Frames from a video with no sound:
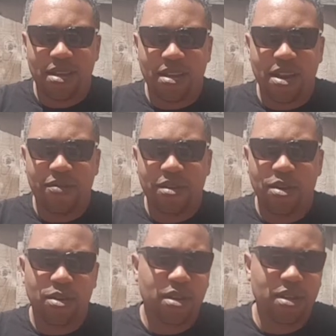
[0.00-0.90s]
good
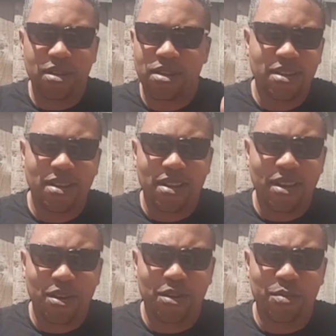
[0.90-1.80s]
afternoon,
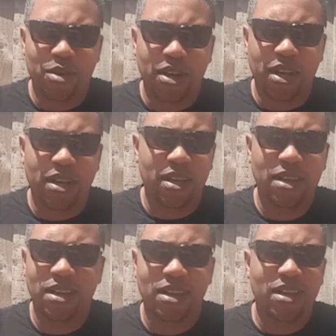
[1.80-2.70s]
good morning,
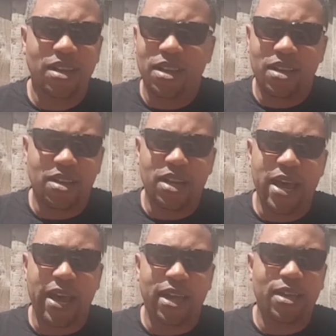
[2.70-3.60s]
good
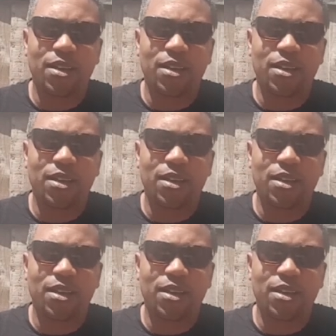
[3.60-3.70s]
night,